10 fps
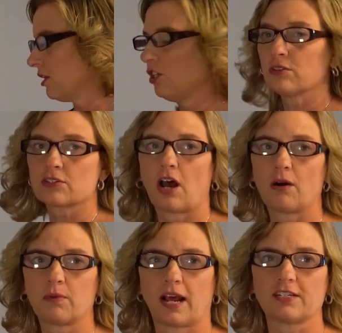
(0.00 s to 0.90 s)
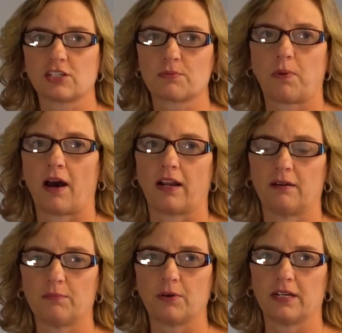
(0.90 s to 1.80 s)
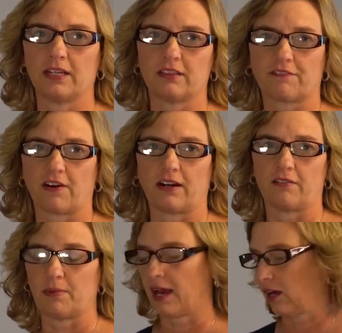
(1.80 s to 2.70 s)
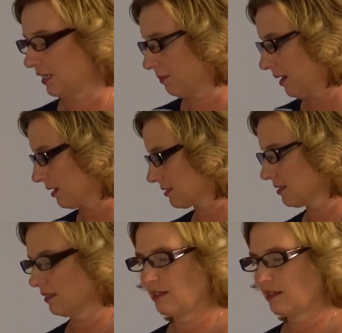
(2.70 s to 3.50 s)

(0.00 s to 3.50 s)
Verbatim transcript: You saw what I just put, put in the front of my holiday box.